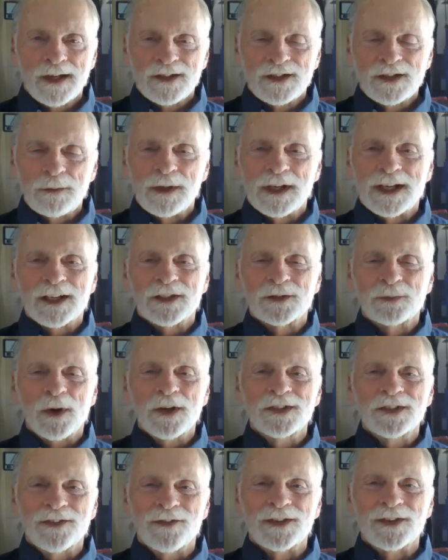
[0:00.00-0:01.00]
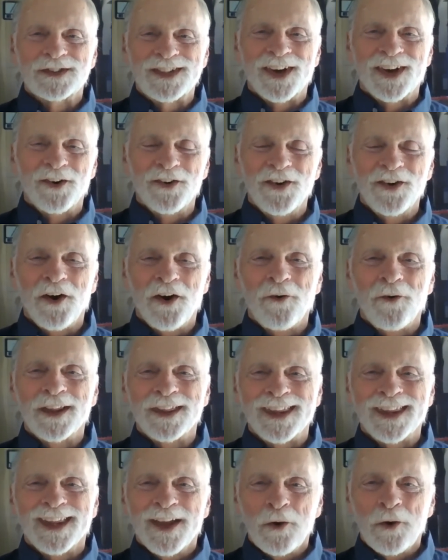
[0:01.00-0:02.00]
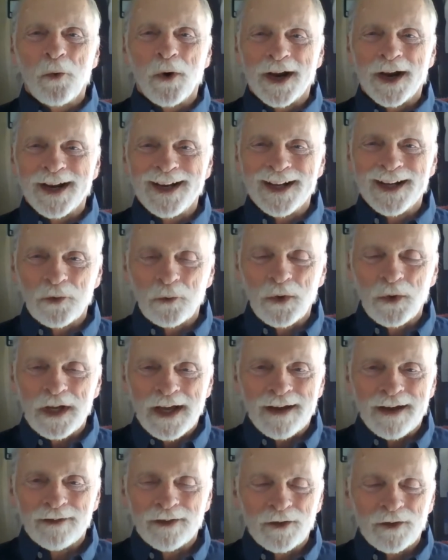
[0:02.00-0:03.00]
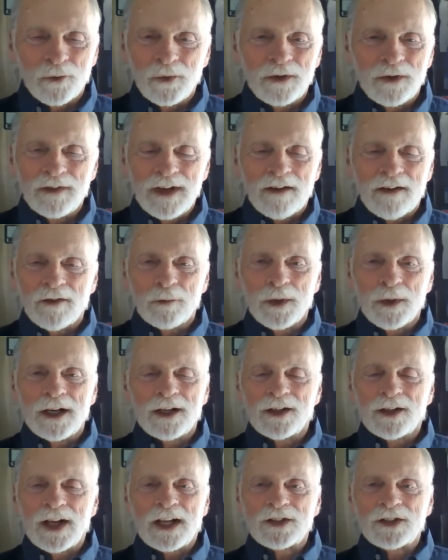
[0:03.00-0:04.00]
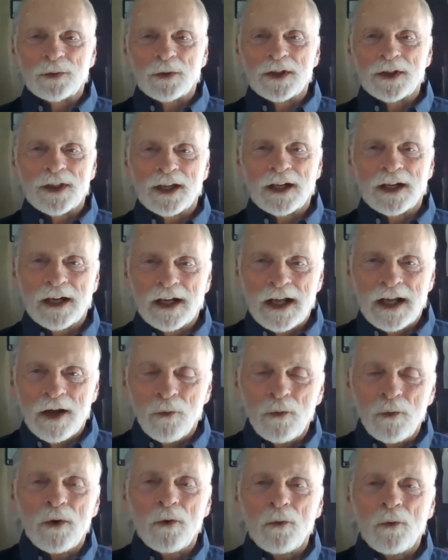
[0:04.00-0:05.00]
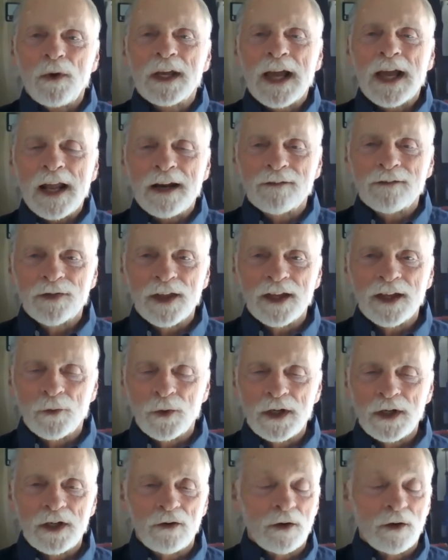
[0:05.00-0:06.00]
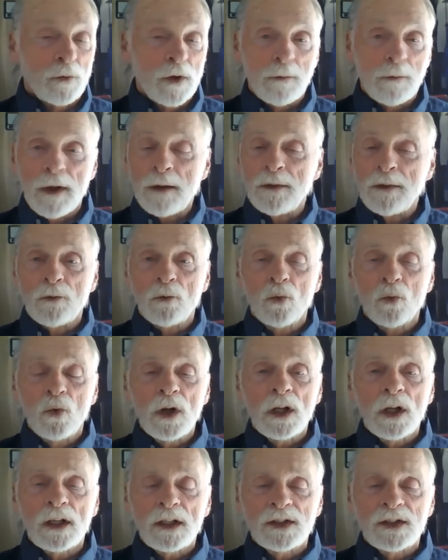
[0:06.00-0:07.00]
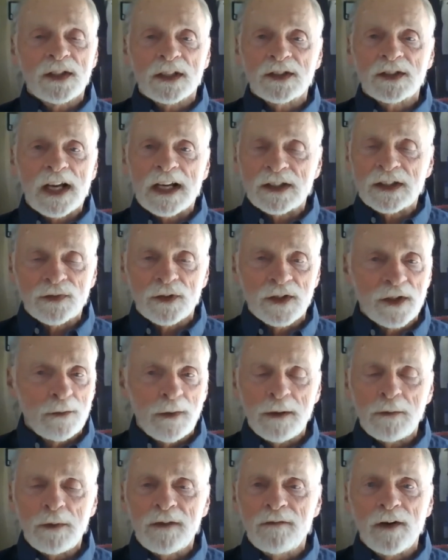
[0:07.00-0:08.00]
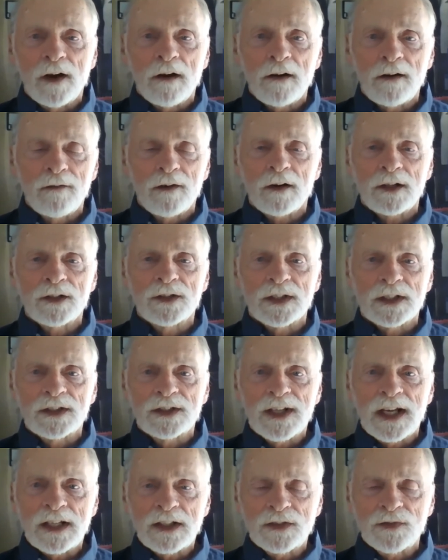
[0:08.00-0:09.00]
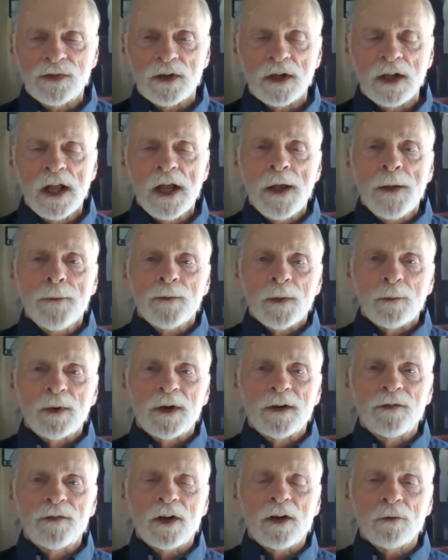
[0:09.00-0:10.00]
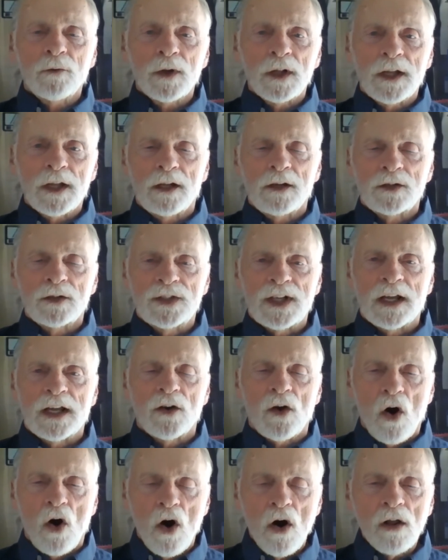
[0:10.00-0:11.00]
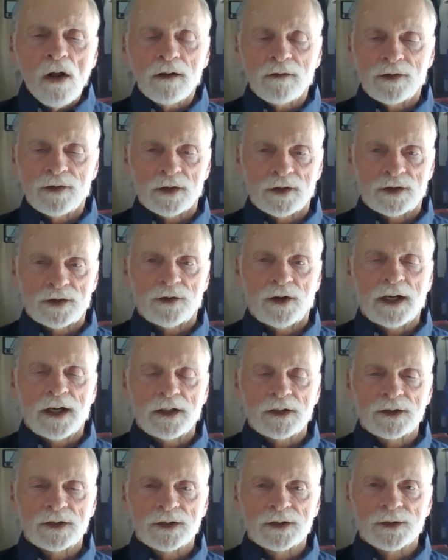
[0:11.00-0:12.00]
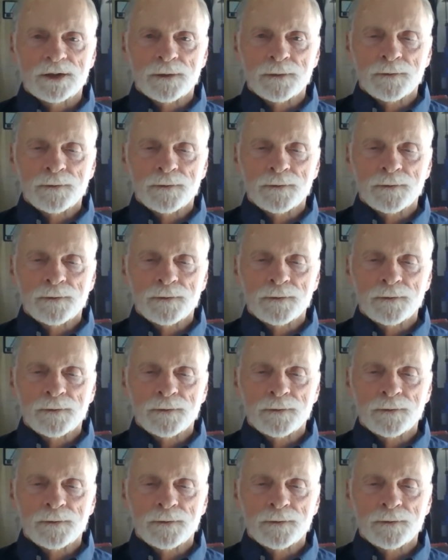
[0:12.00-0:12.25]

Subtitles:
See, because most of us don't know what it is. We've never been in touch with it. We kind of think we do, and we may be really successful. You may be very, very successful, but if you don't really understand all of your strengths